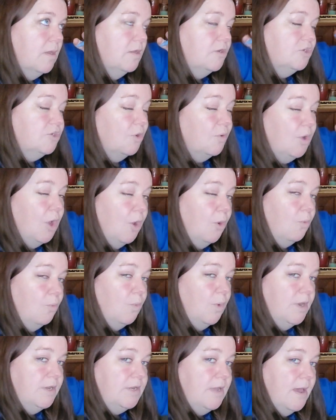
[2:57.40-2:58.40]
Don't own
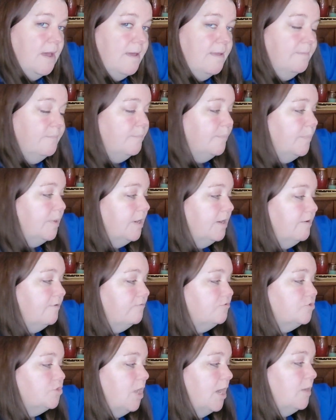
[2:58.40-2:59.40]
one yet, but I've
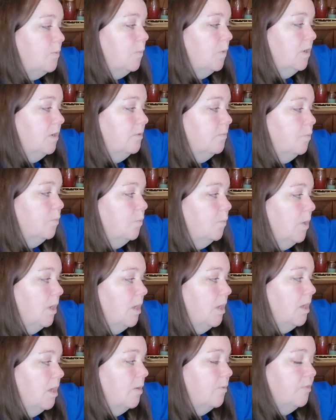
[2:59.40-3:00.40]
tried one
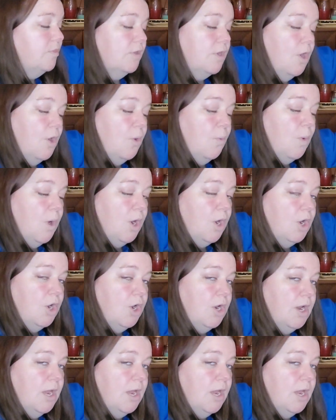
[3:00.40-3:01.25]
with a coworker